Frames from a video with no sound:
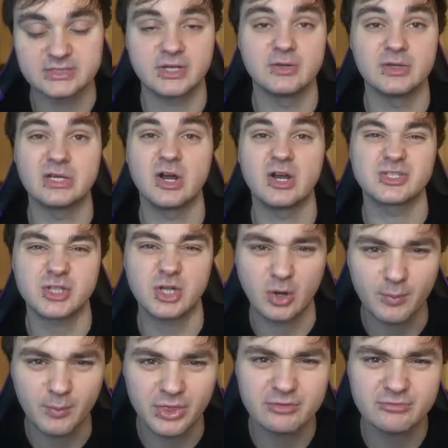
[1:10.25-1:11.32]
So you got stock
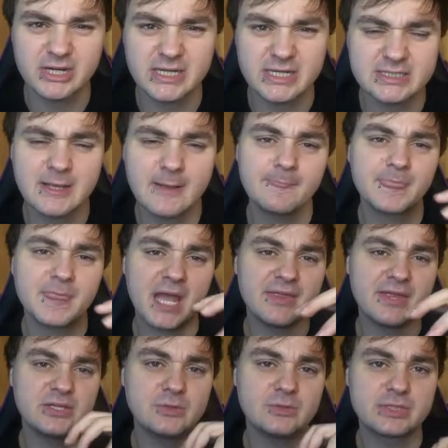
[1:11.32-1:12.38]
up with the rings, and
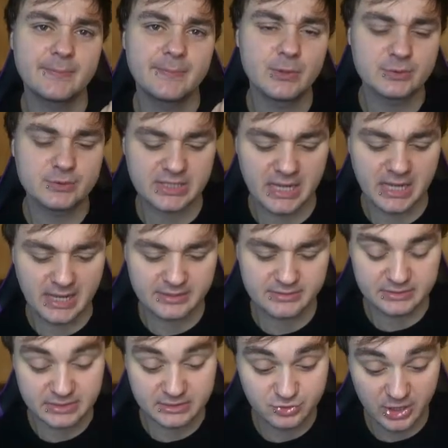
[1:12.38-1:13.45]
then use the boost,
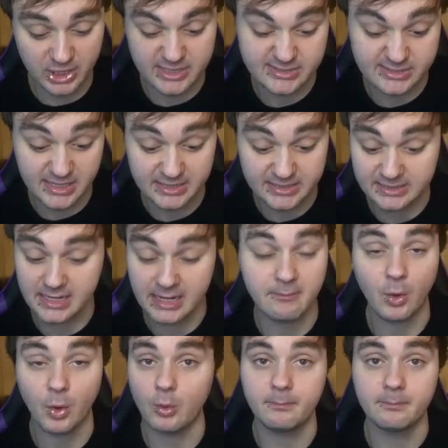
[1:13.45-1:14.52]
and it drains it, and you get
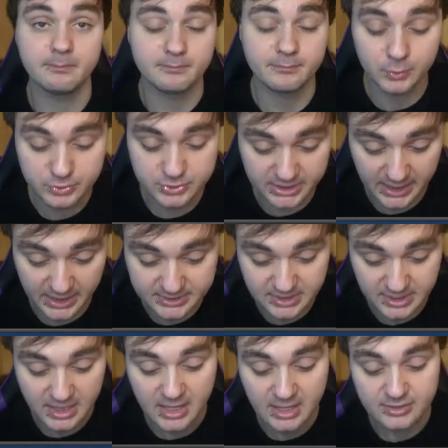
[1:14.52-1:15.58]
more boost, I guess.
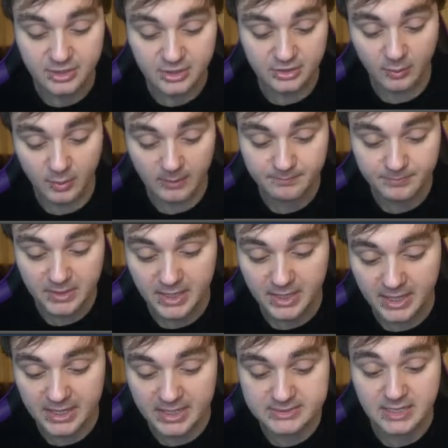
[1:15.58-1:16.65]
The other one
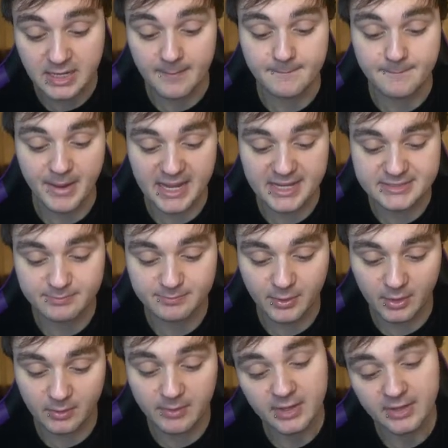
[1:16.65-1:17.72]
is Bat
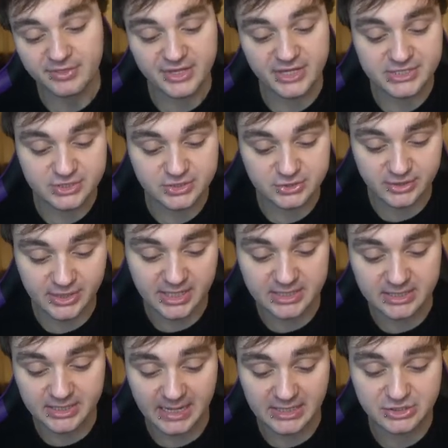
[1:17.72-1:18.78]
Bomb. This
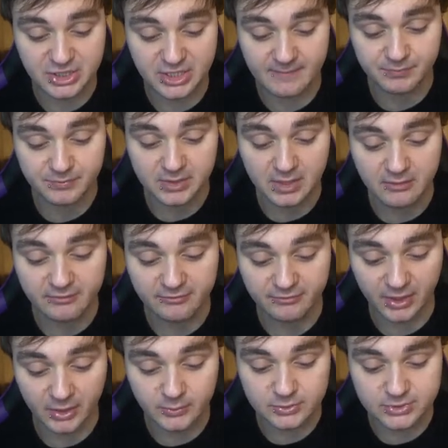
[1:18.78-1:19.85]
great gadget
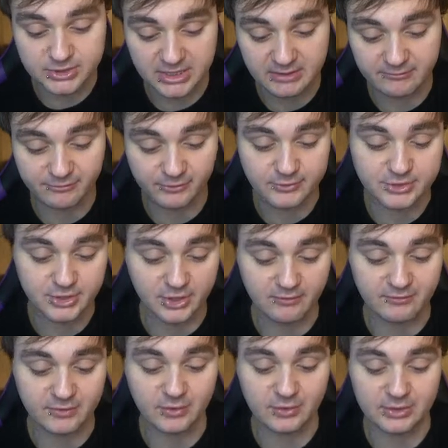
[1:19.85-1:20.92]
floats in front
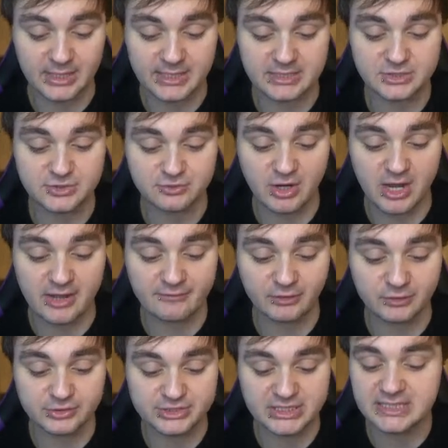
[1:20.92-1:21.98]
of your next
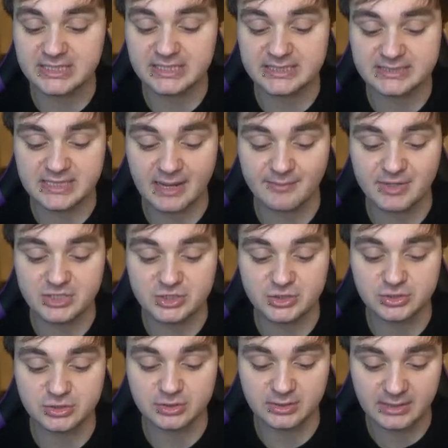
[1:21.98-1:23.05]
rival, dealing damage
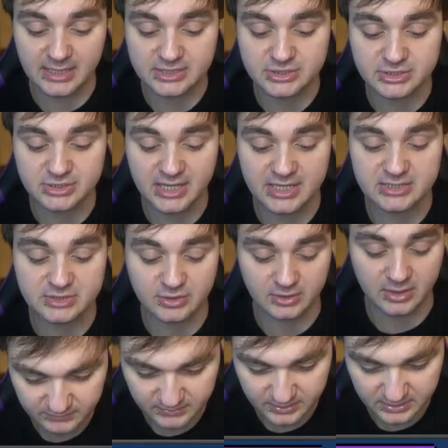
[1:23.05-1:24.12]
unless they
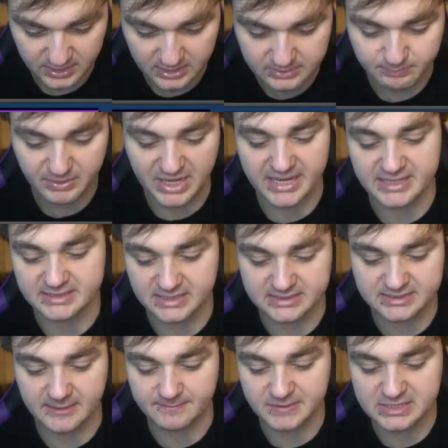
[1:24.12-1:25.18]
duck. It's Blaze, that's
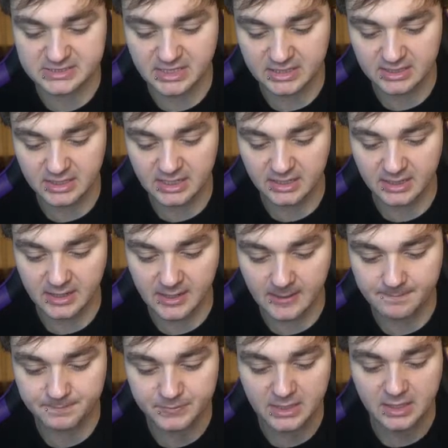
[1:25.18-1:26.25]
it. It's kind of like
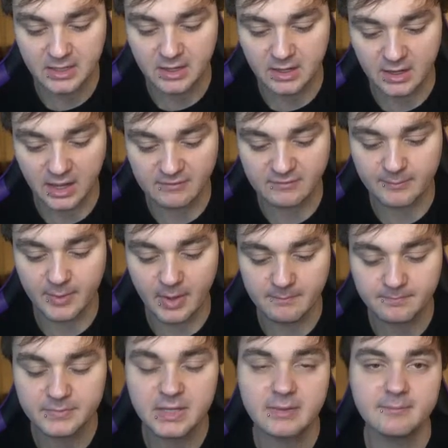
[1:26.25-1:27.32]
um, lava bomb.
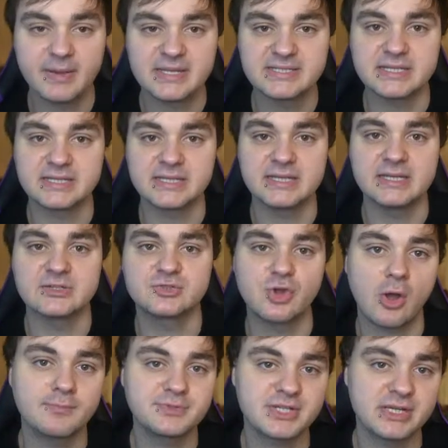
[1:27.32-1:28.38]
Basically, it
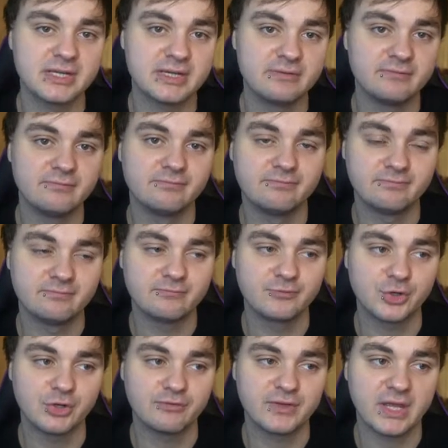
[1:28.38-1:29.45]
drops in
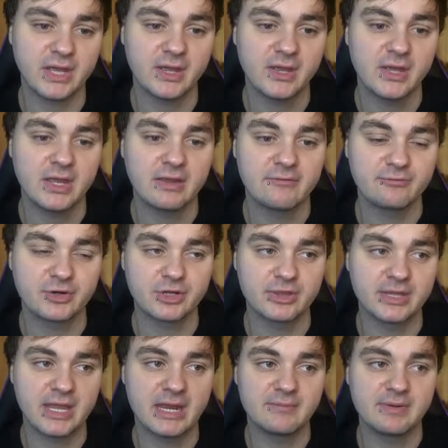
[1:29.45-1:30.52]
front of you, in front of
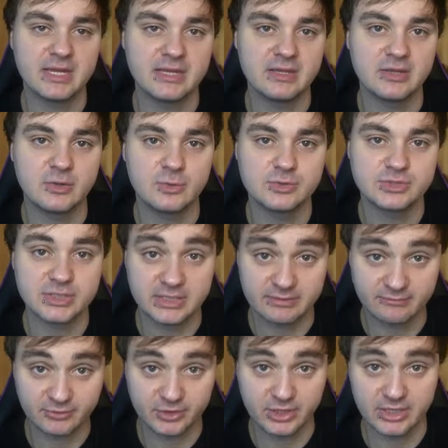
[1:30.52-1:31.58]
the enemy who's in
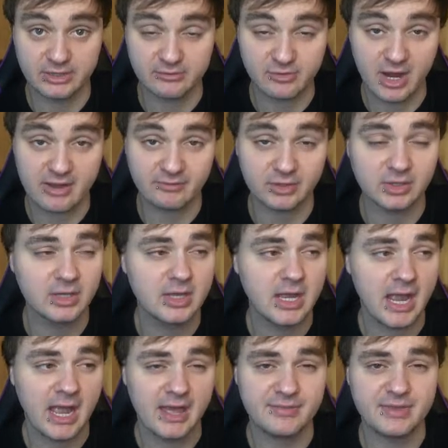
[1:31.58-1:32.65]
front of your rival,
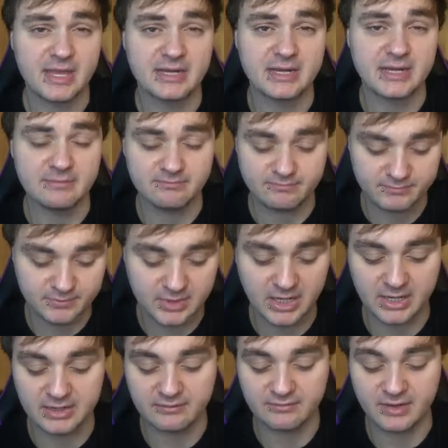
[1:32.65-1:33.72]
and then it
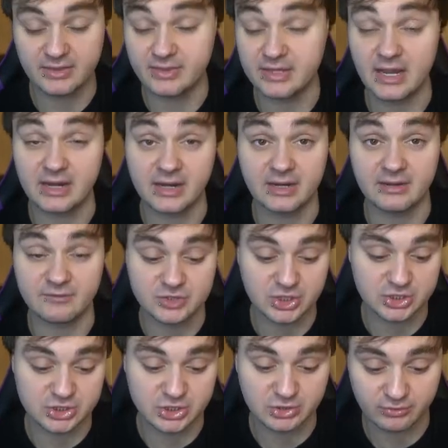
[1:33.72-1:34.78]
kind of, they can either
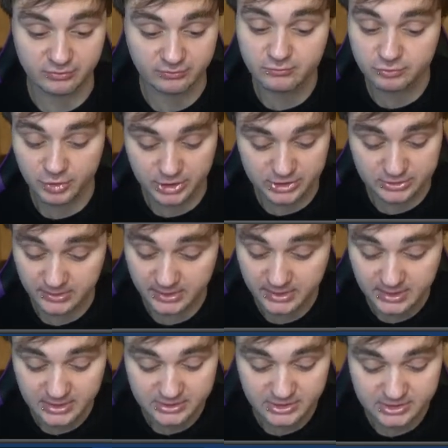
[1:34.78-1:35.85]
dodge it or run into it.
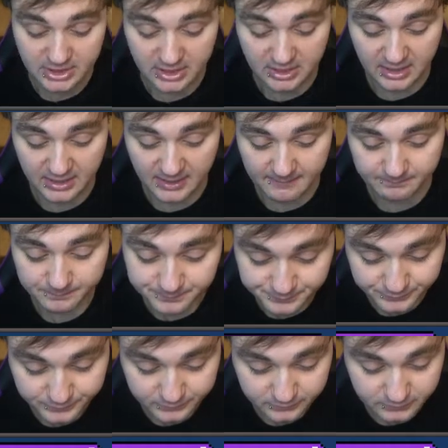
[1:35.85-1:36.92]
So it's kind of like
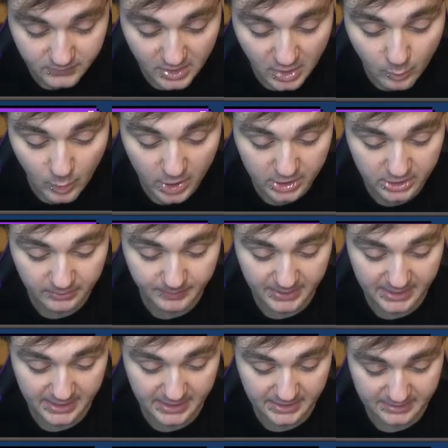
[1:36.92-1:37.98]
that. We're going to
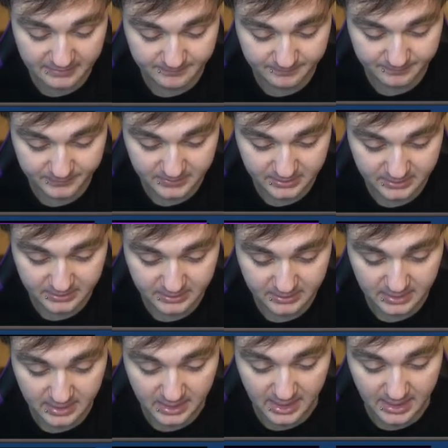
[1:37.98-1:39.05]
play
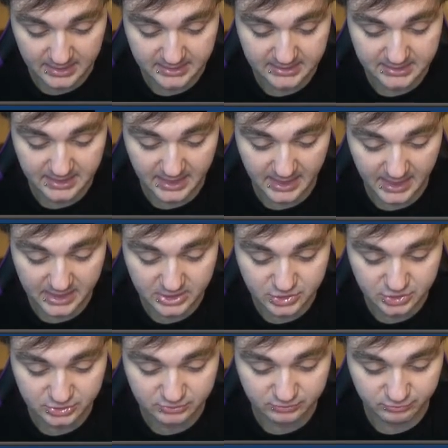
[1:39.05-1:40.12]
Elite
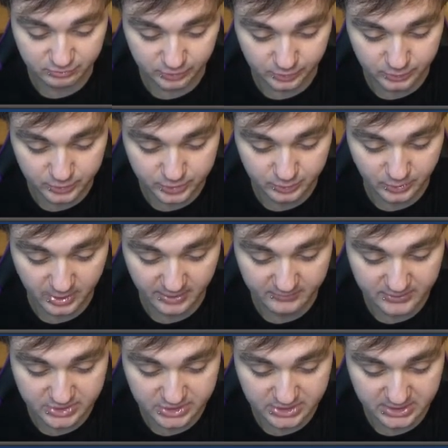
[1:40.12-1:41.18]
Agent Rouge,
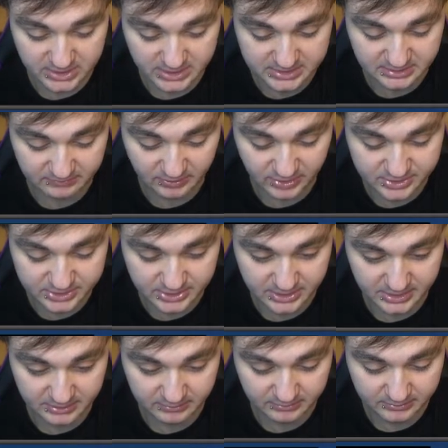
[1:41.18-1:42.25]
wherever she is. I've lost her
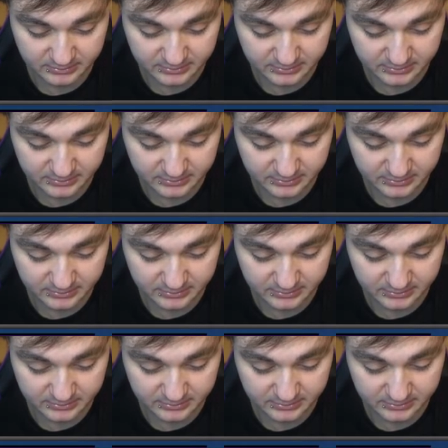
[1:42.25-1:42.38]
now.